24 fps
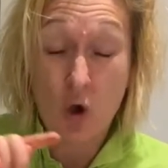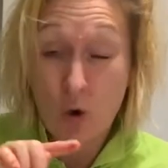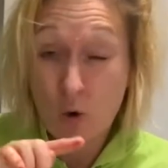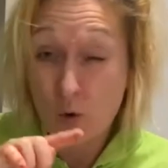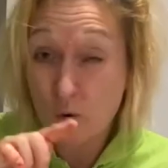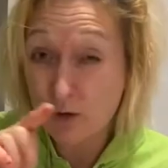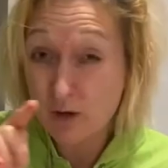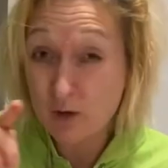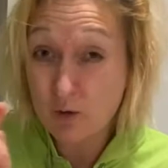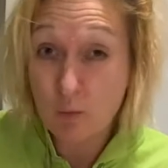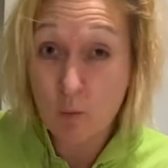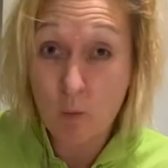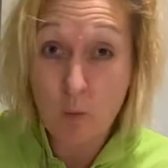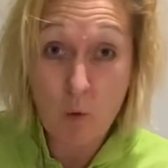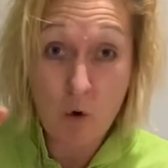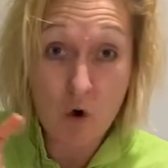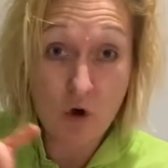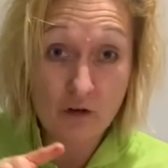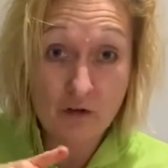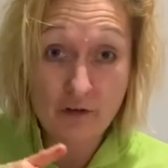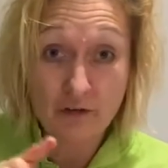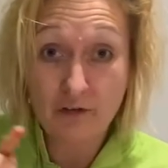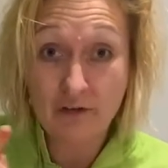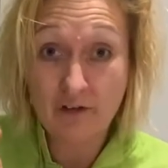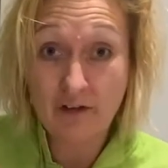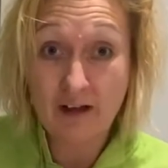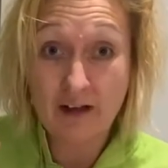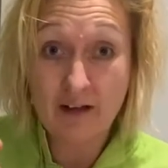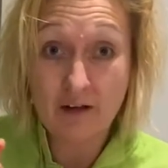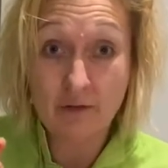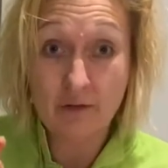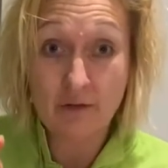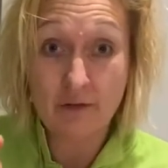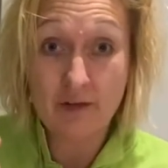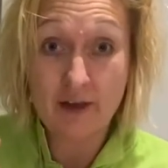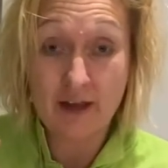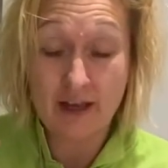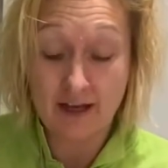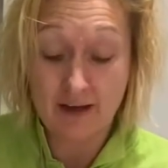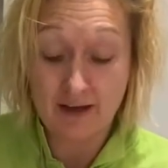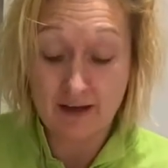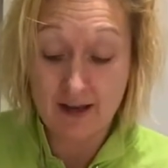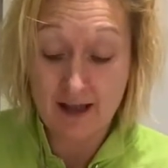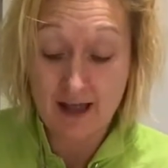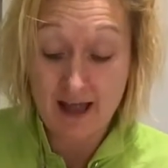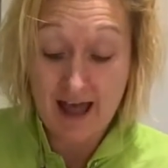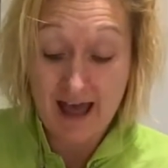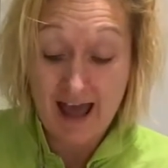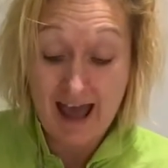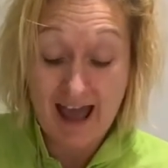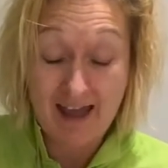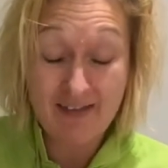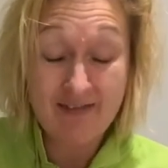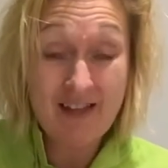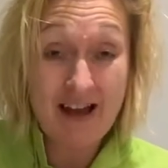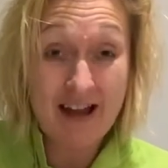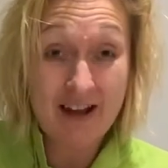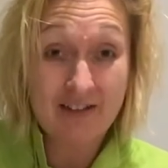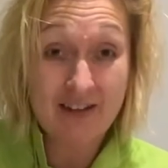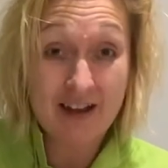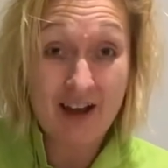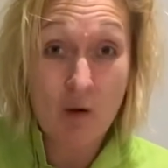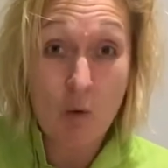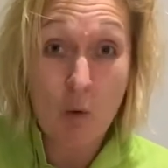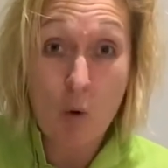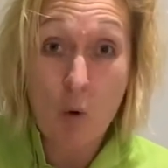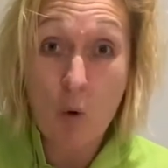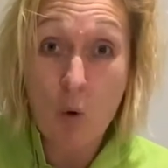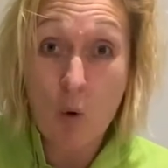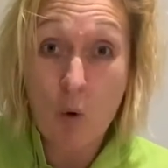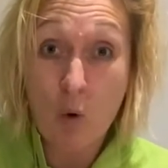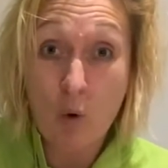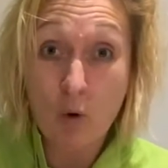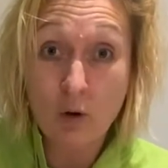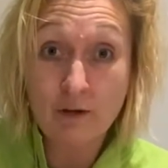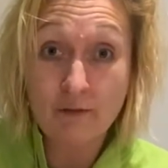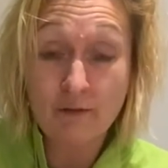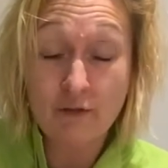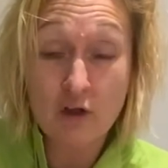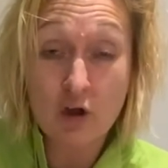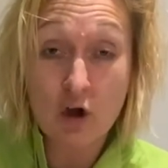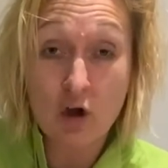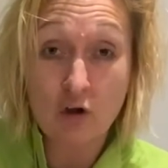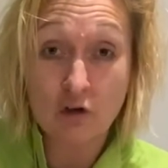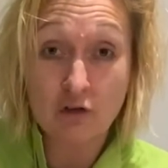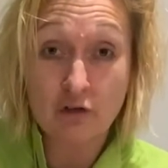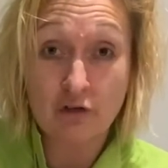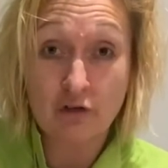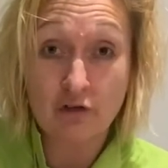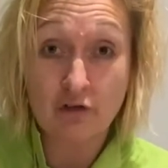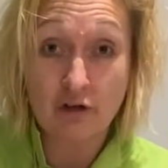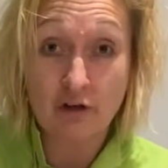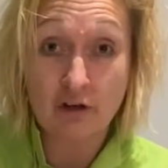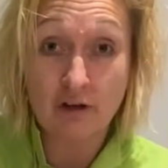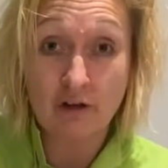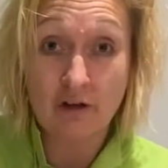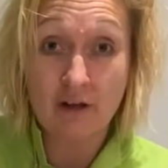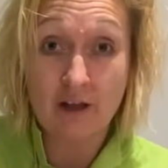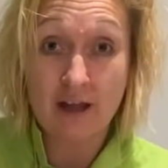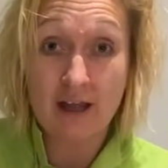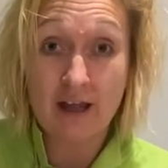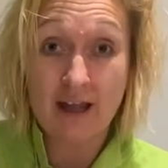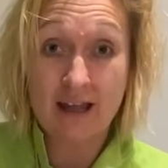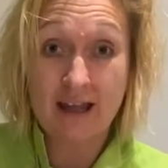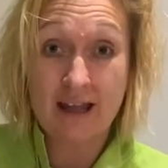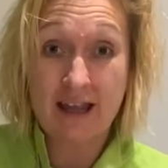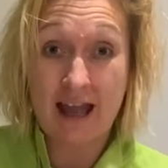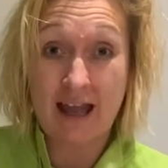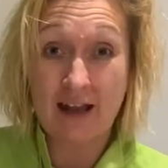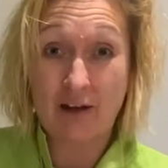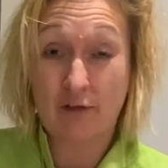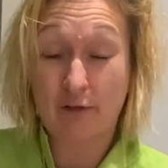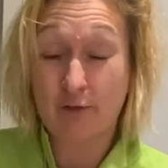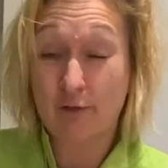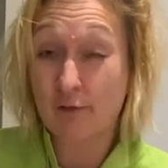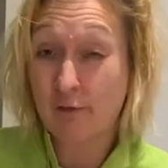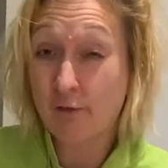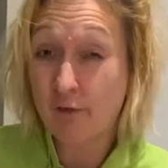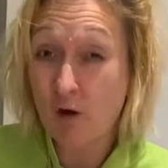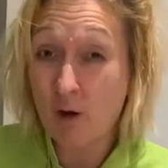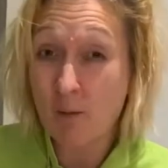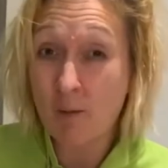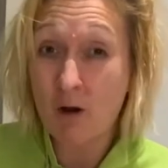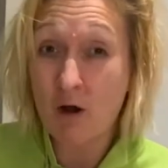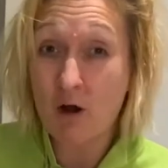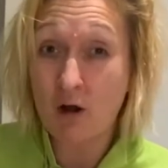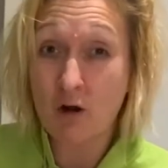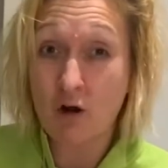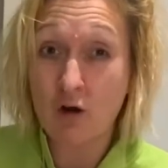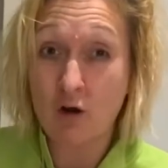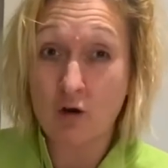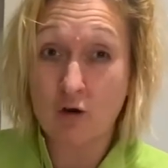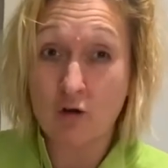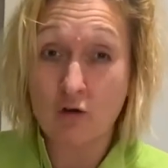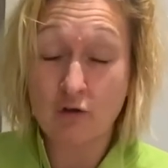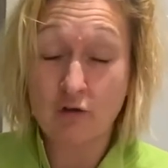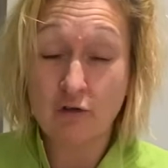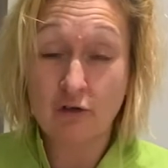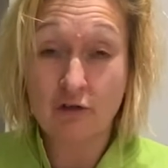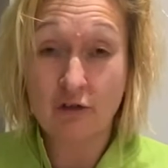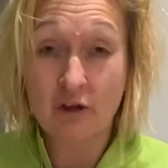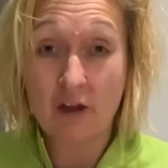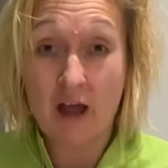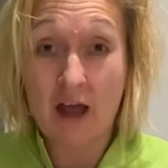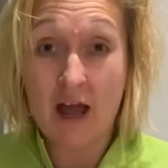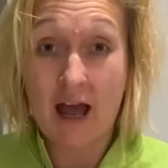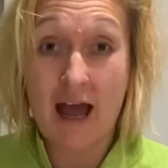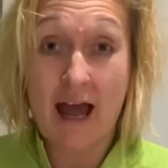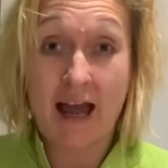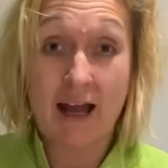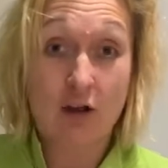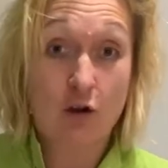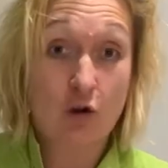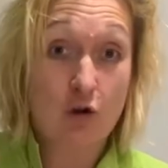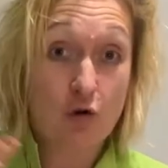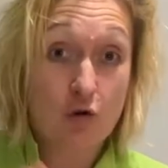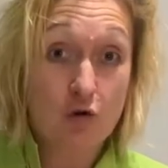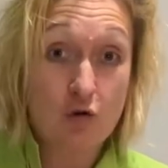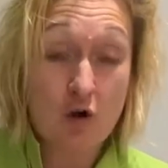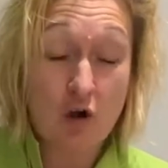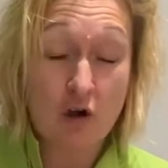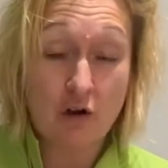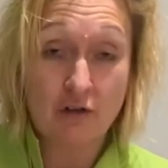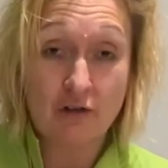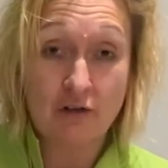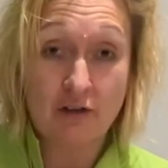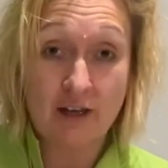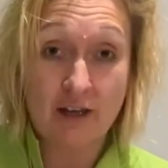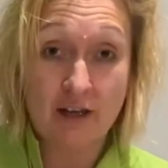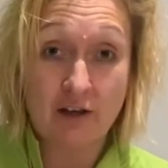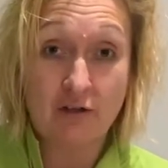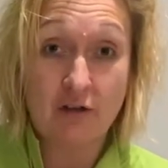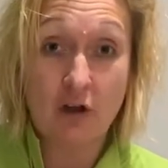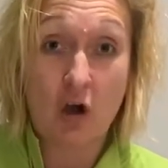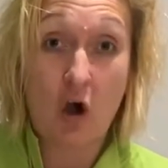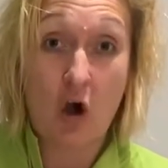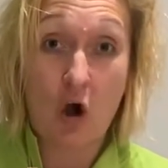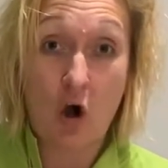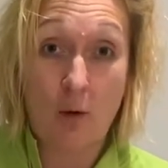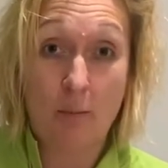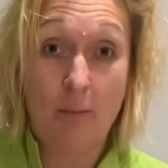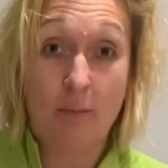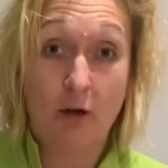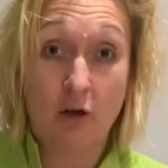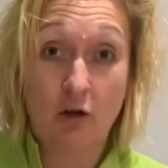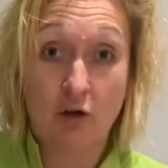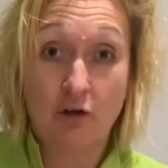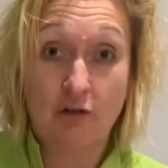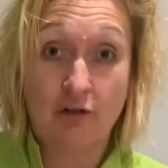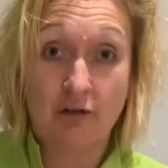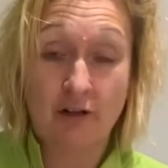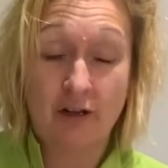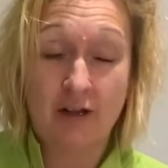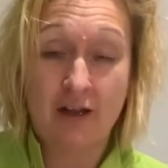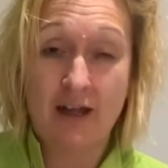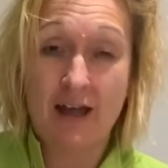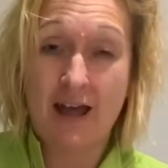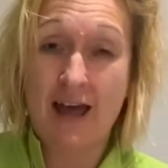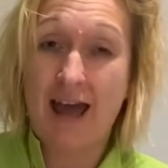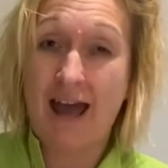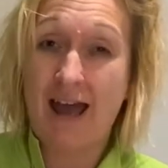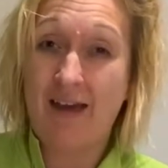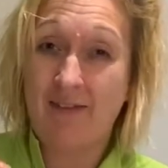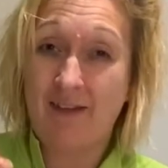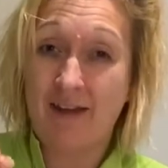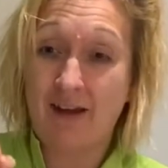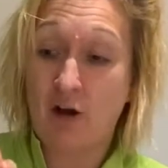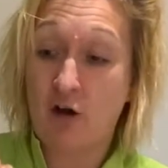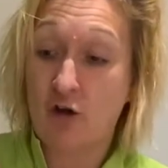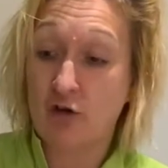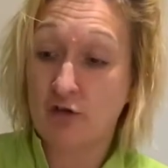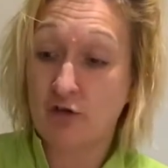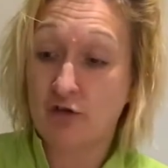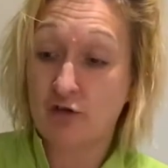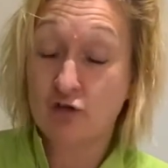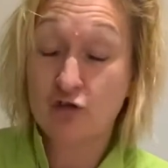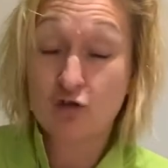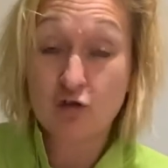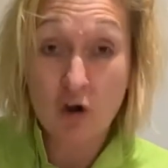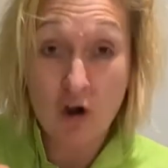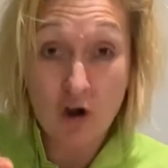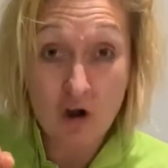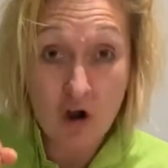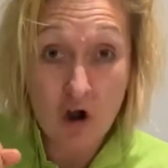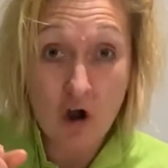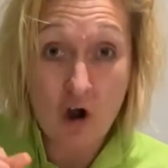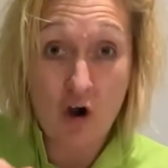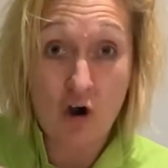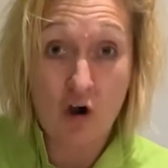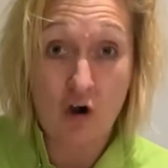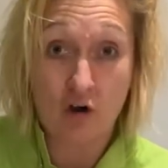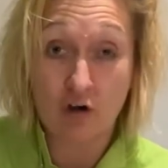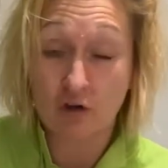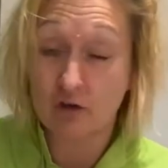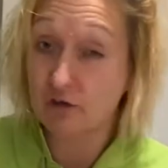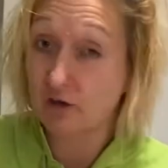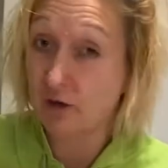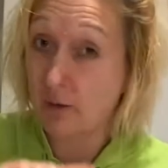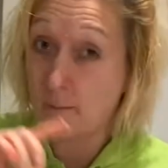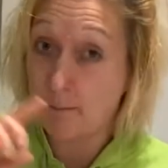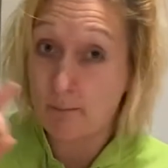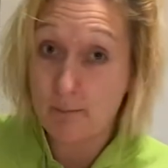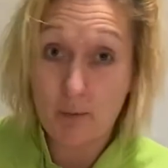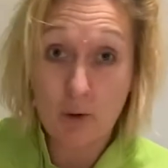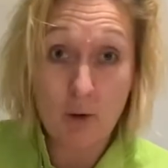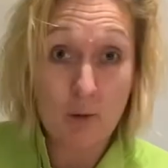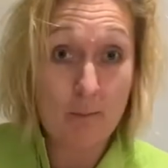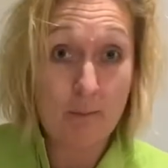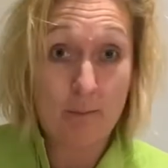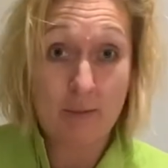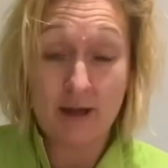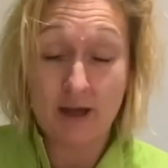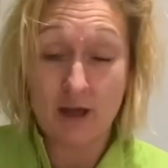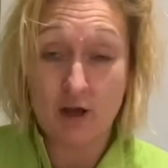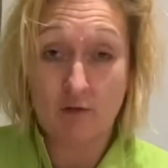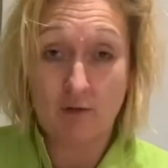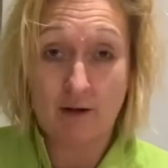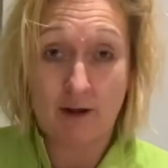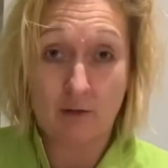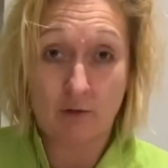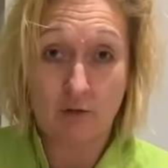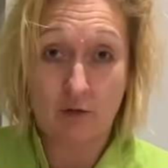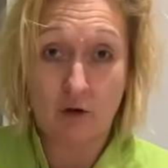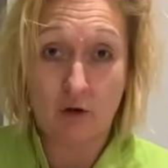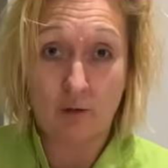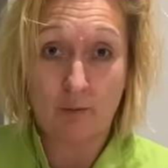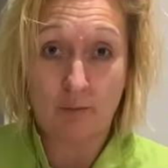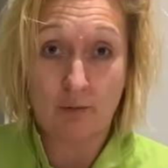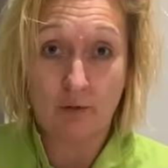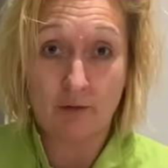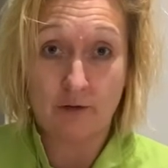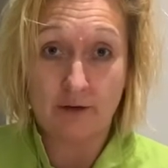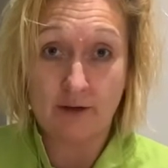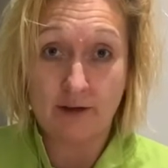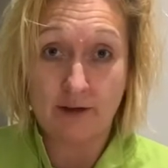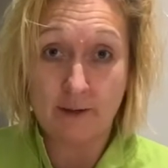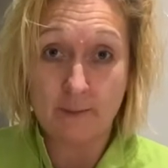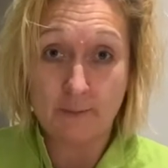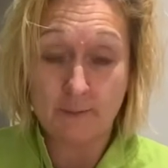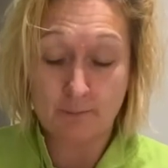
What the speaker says: only one cell thin, and that's how all of the oxygen gets from our lungs across into our blood, and then our strong heart can pump it around our body.